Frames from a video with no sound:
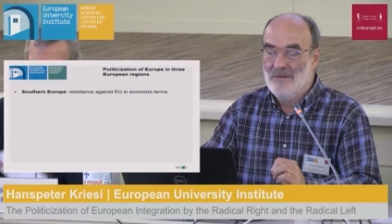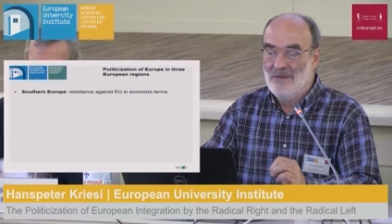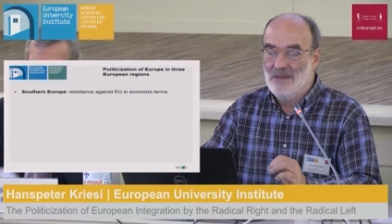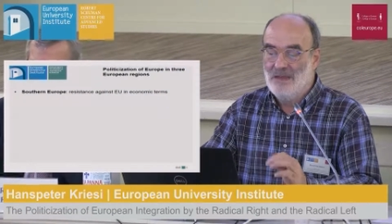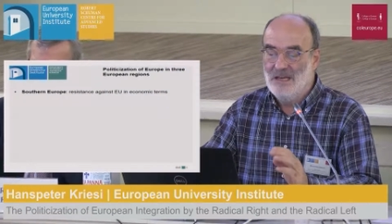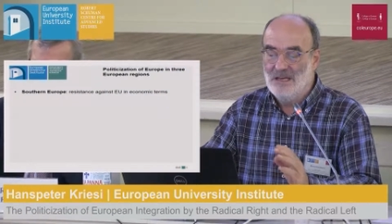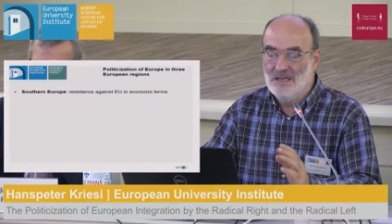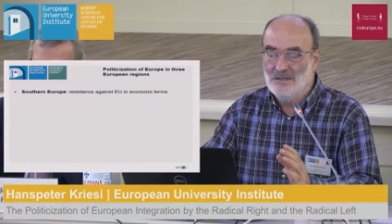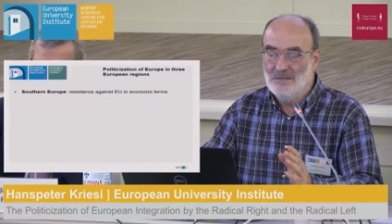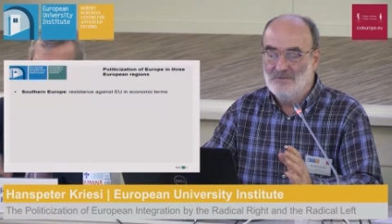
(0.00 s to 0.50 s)

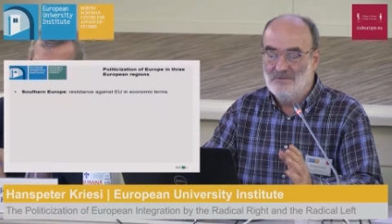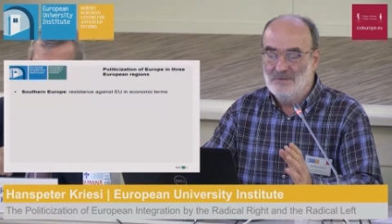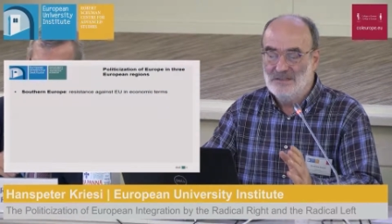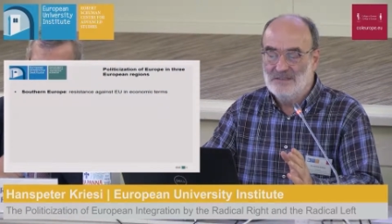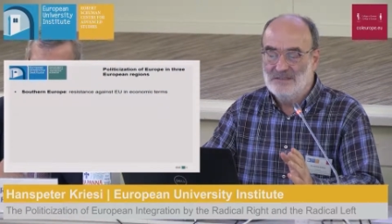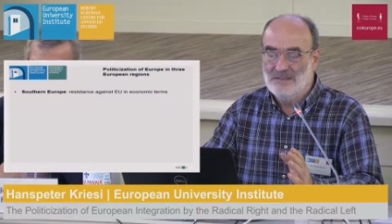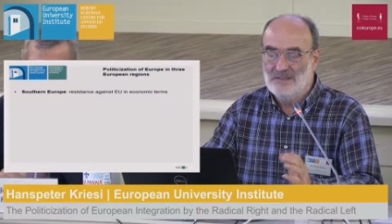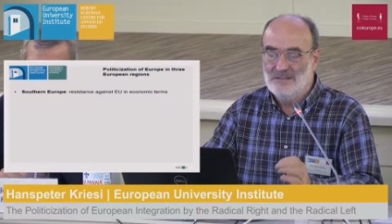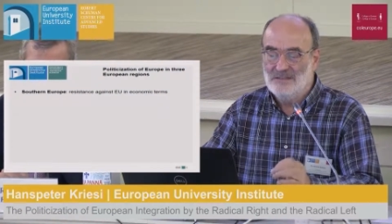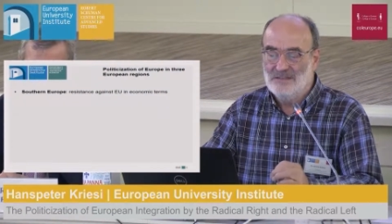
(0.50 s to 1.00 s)
Here,
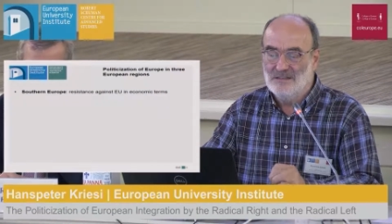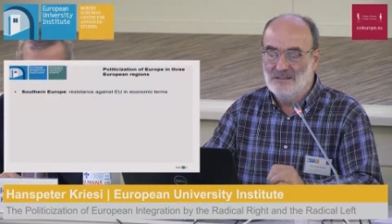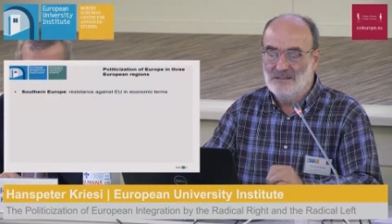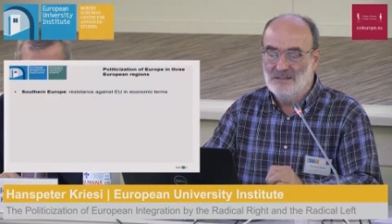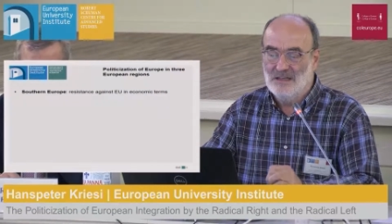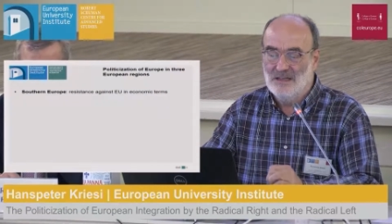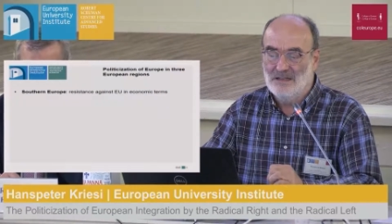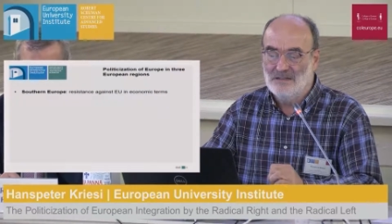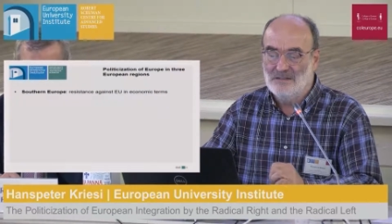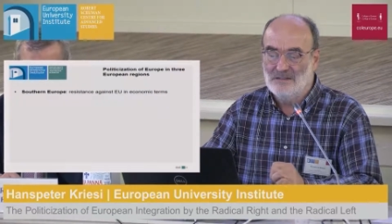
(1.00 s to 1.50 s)
resistance
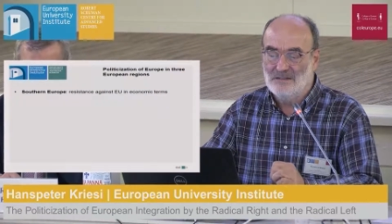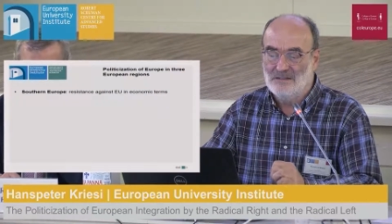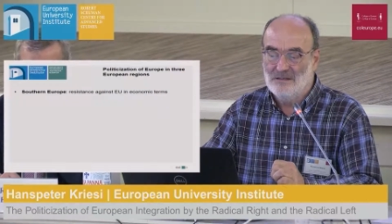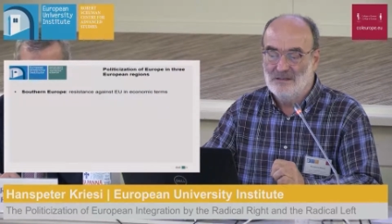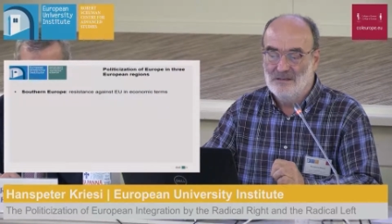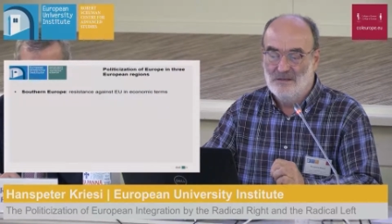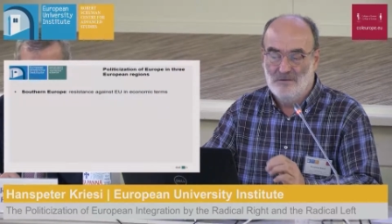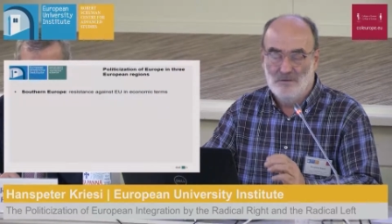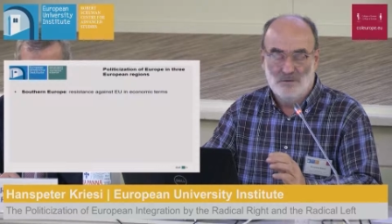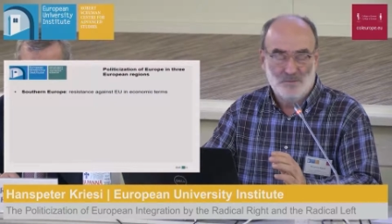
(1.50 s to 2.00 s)
against
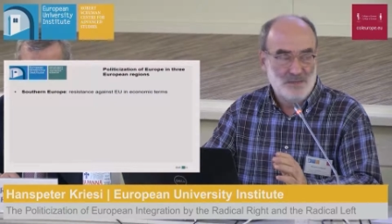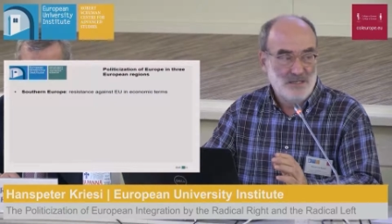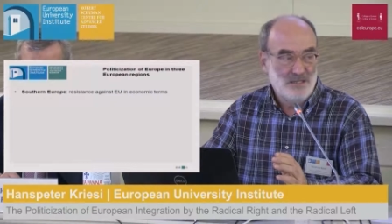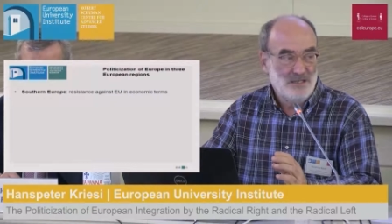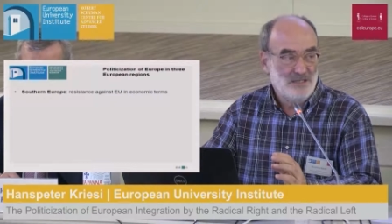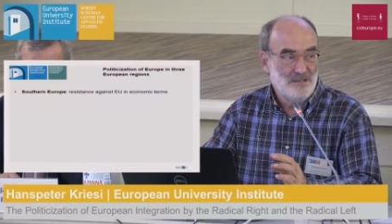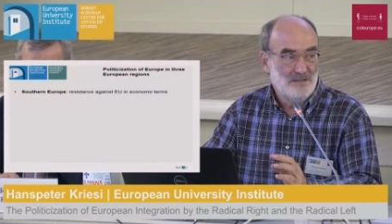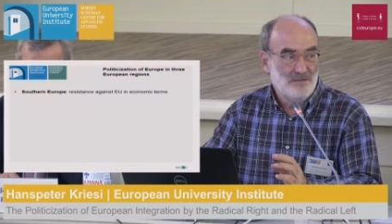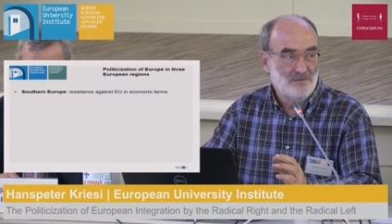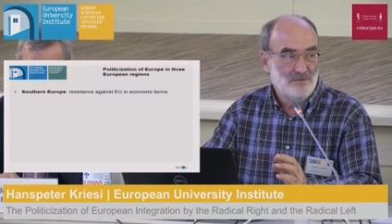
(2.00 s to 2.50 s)
the European
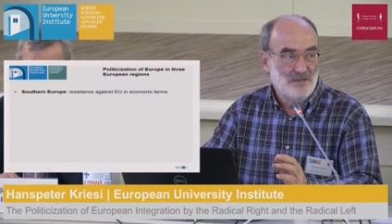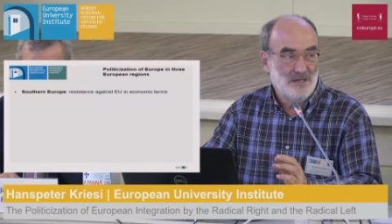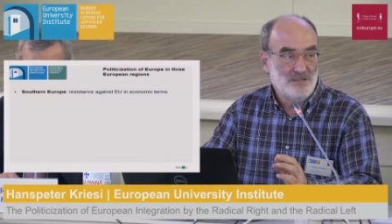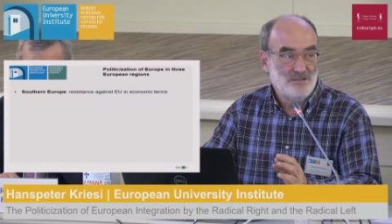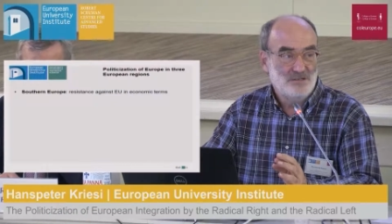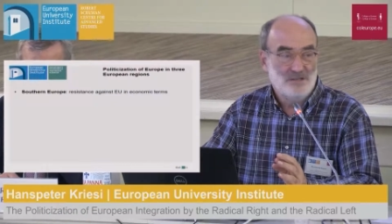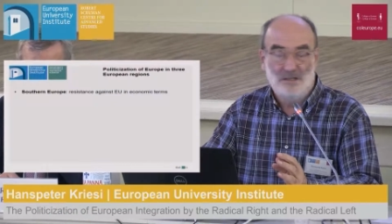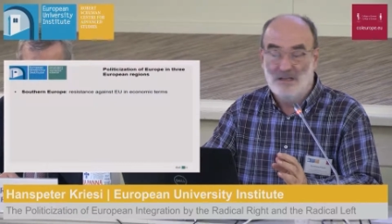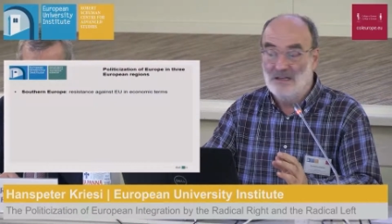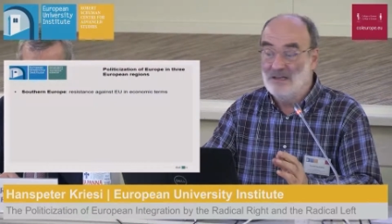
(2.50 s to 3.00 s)

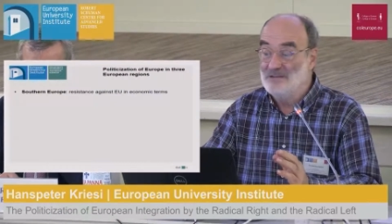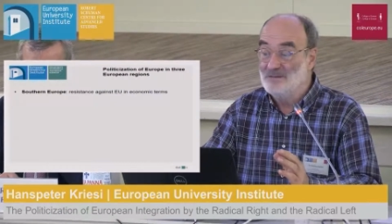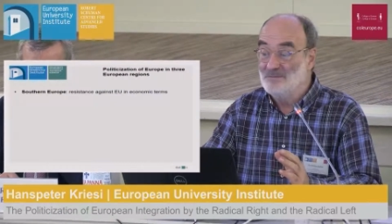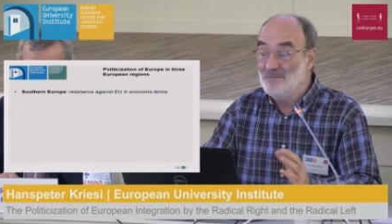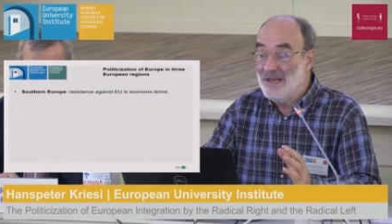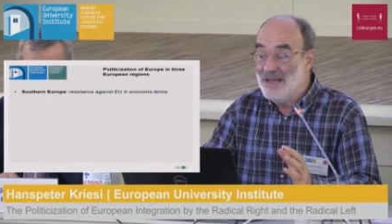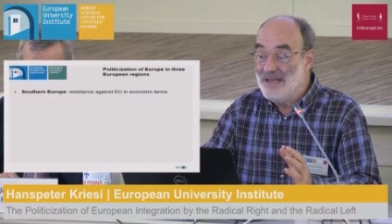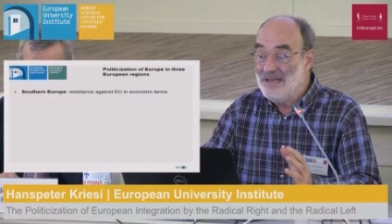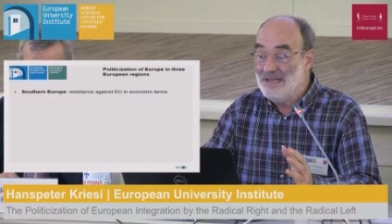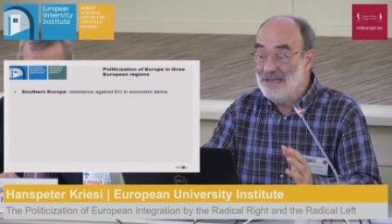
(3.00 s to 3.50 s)
integration is
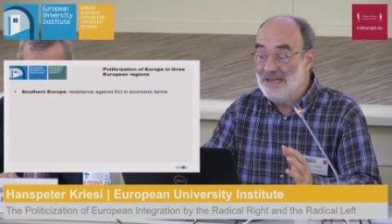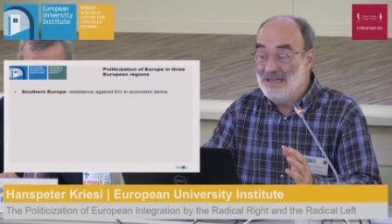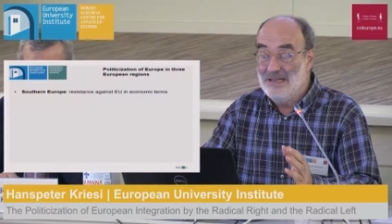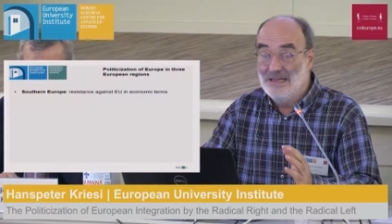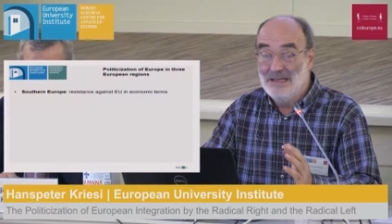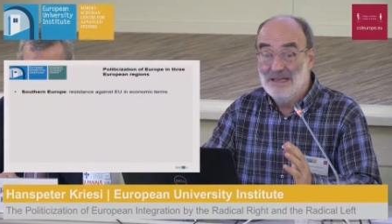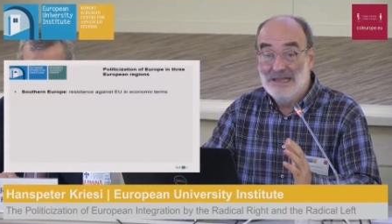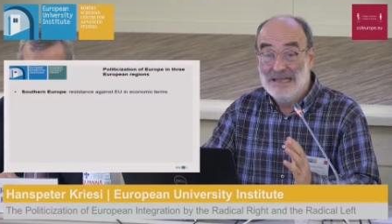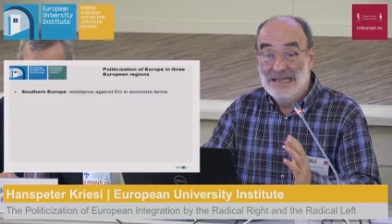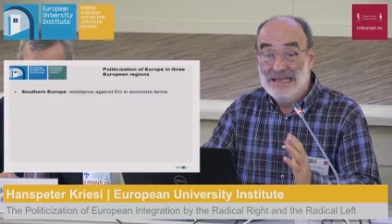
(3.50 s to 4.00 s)

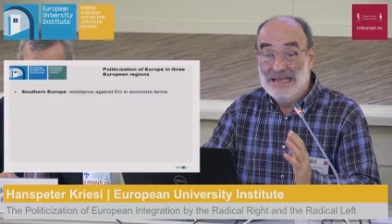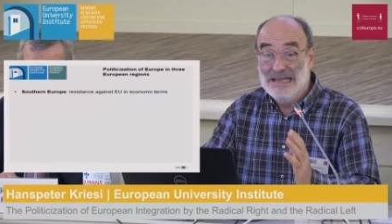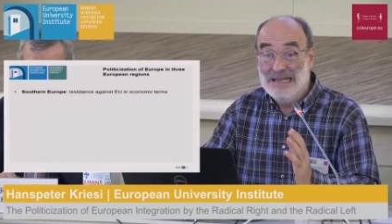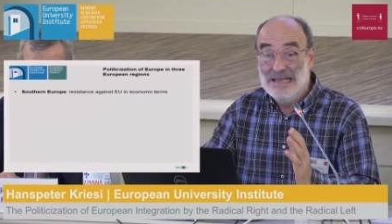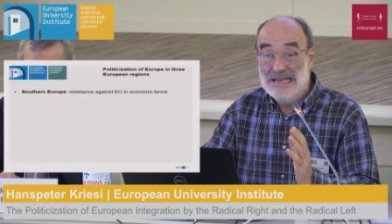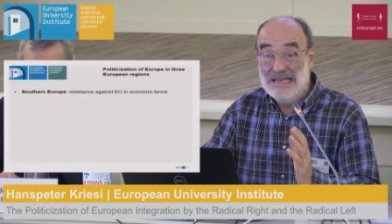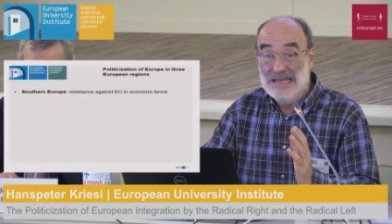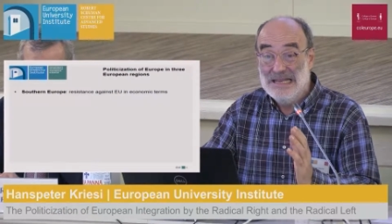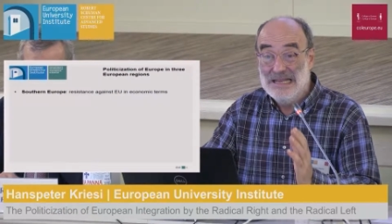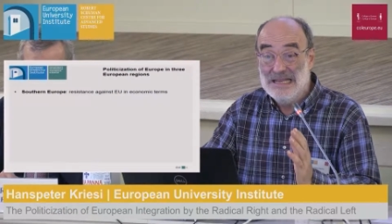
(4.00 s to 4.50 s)
mainly
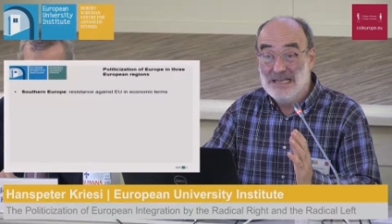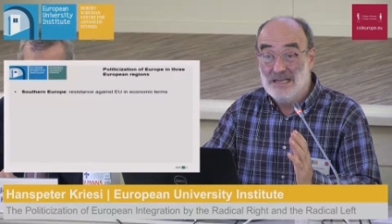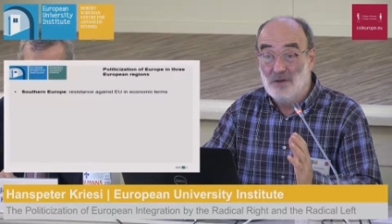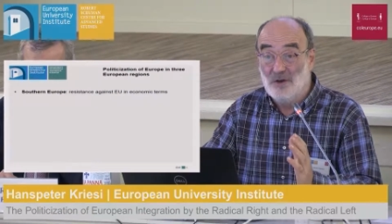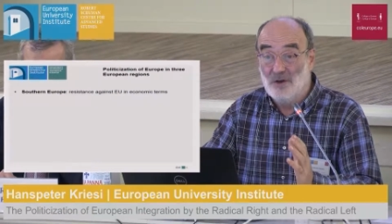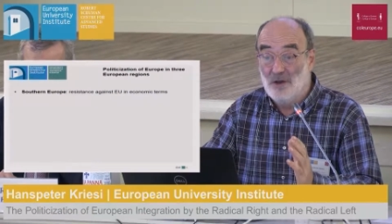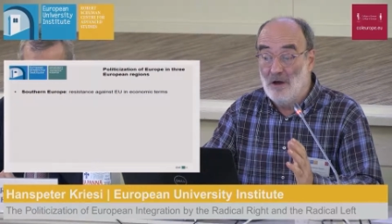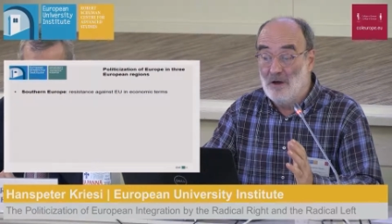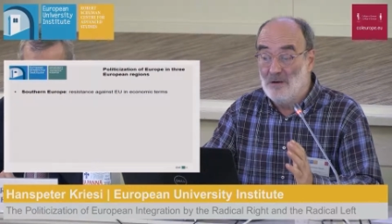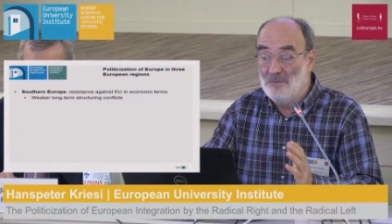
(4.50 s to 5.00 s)
in
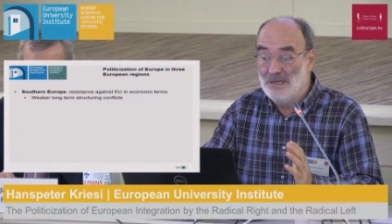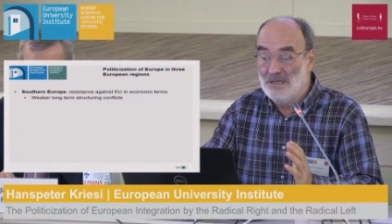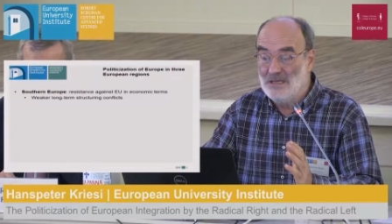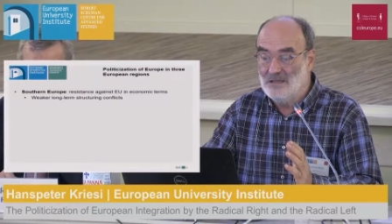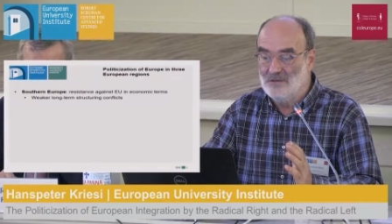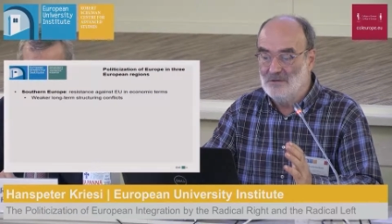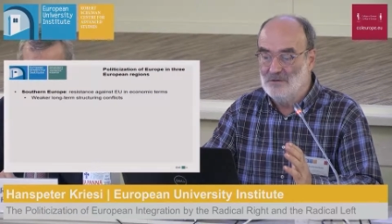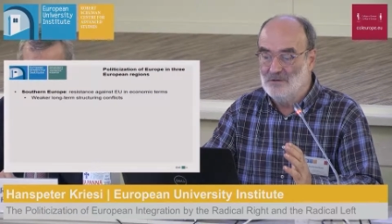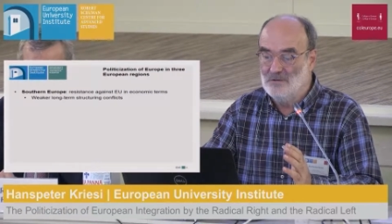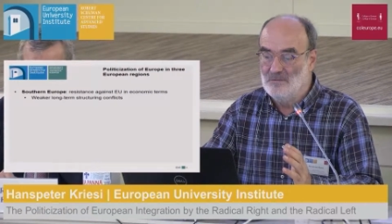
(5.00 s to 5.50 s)
economic
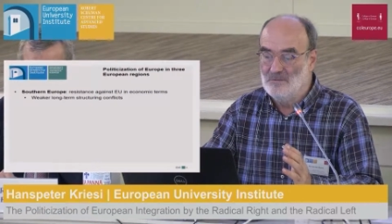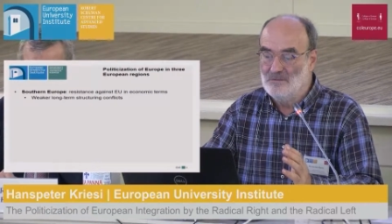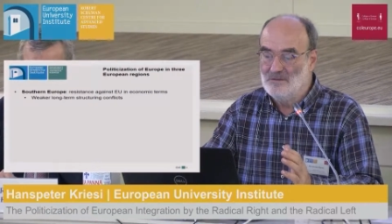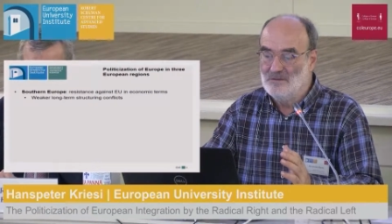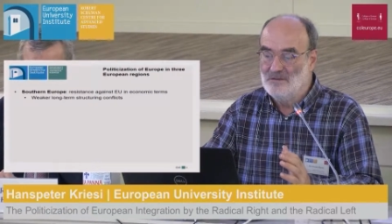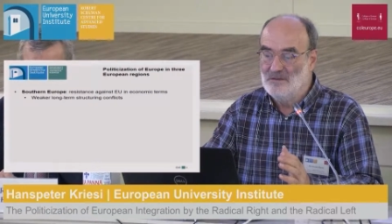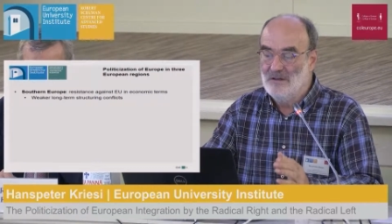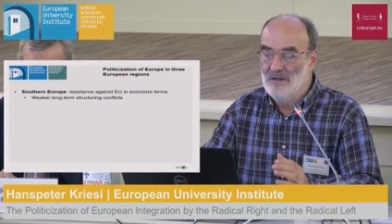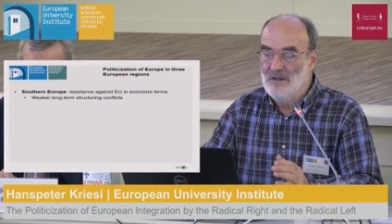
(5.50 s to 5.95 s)
terms.